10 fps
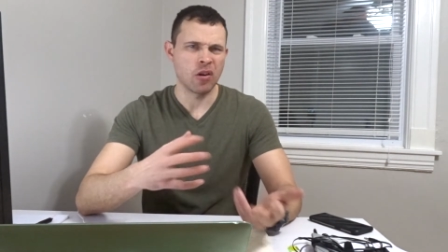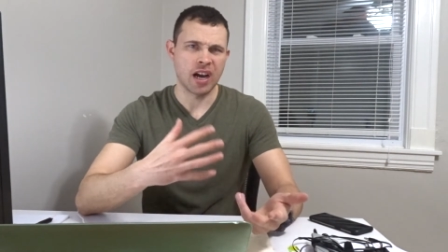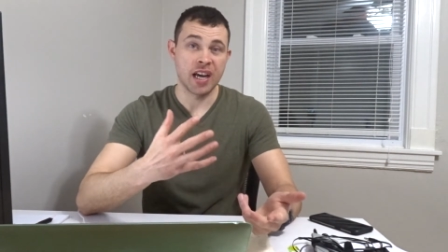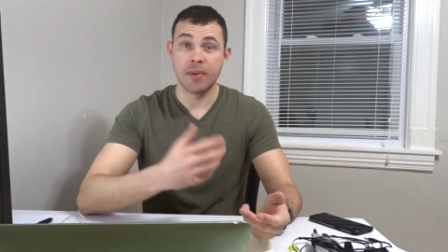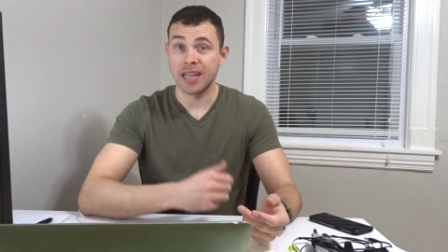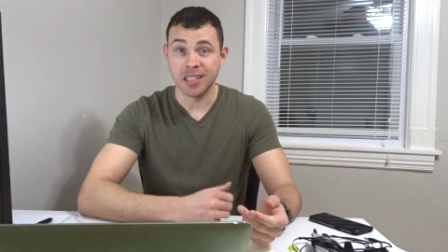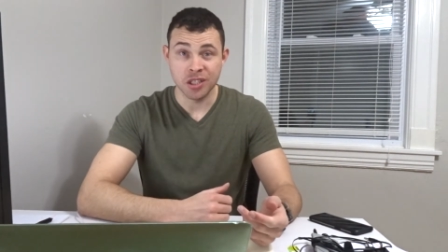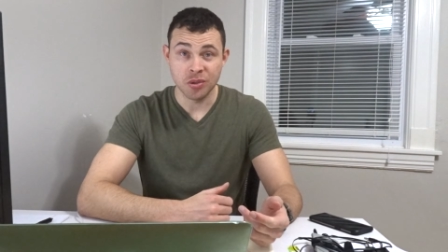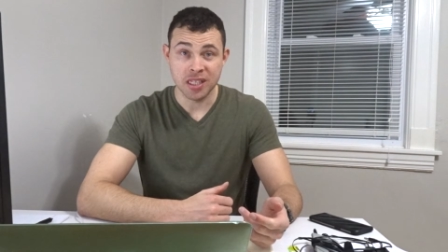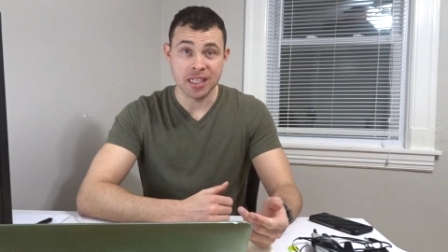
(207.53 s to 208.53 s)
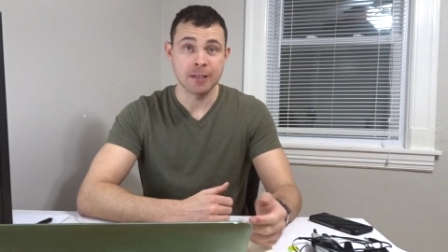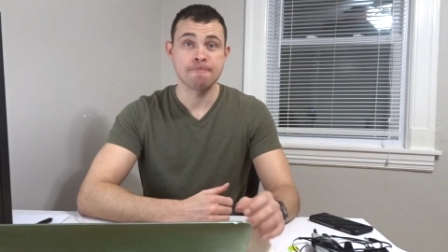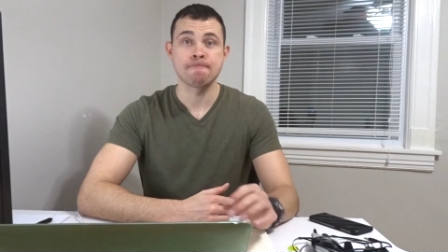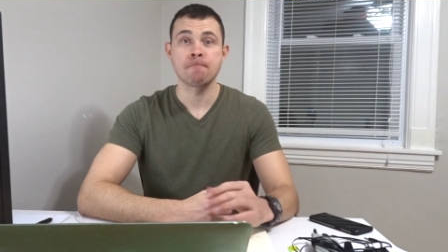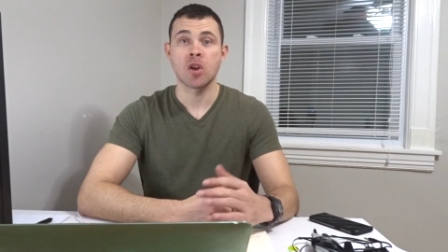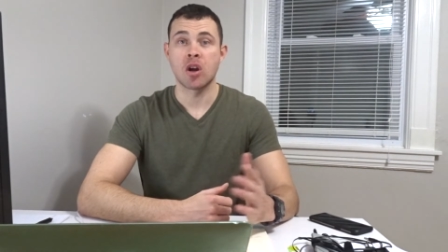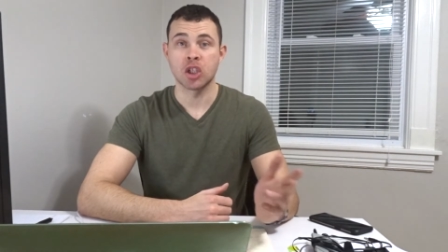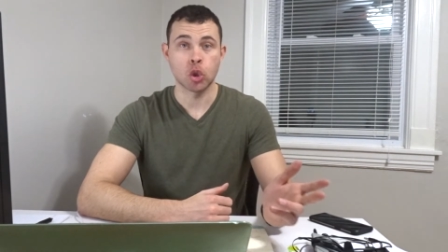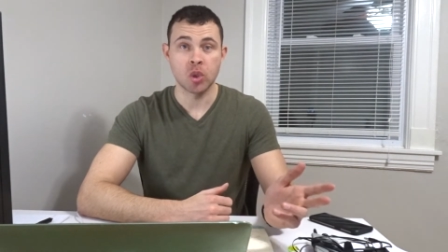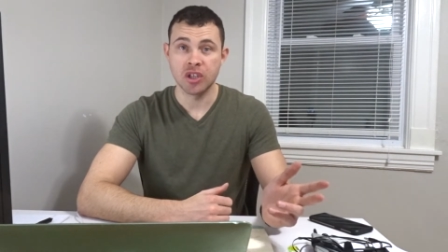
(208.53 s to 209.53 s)
guy in Massachusetts, on a
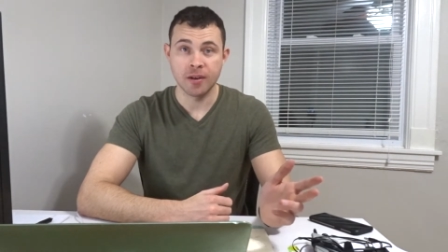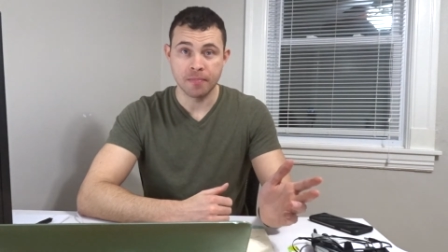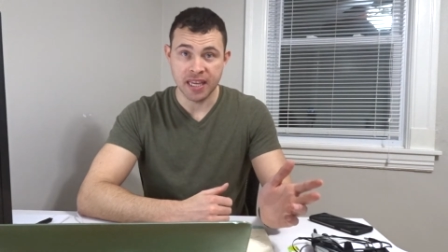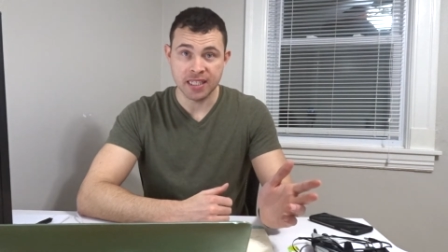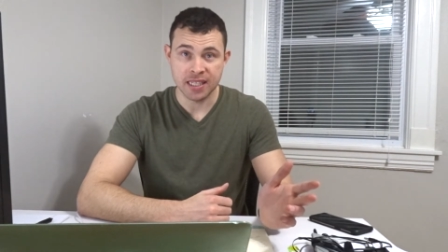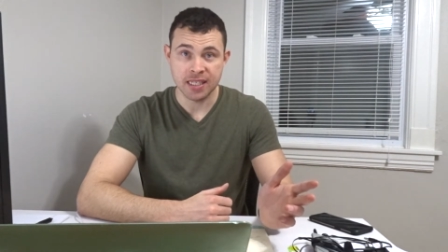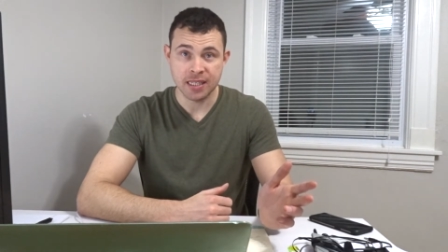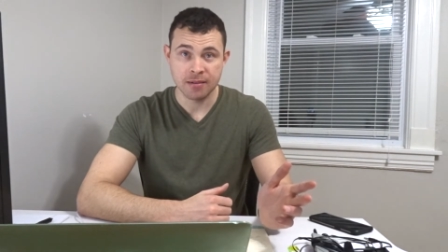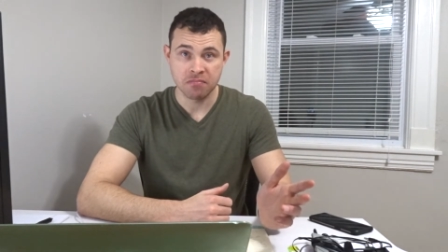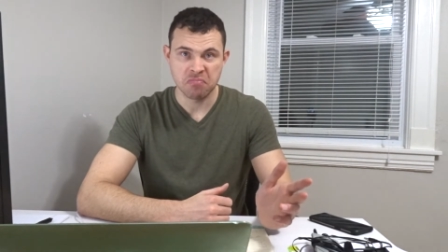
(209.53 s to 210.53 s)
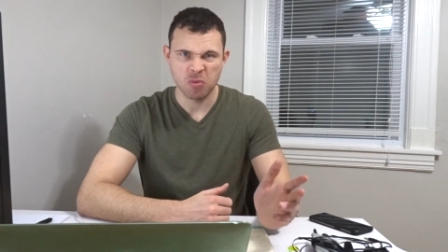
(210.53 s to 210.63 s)
short-term basis.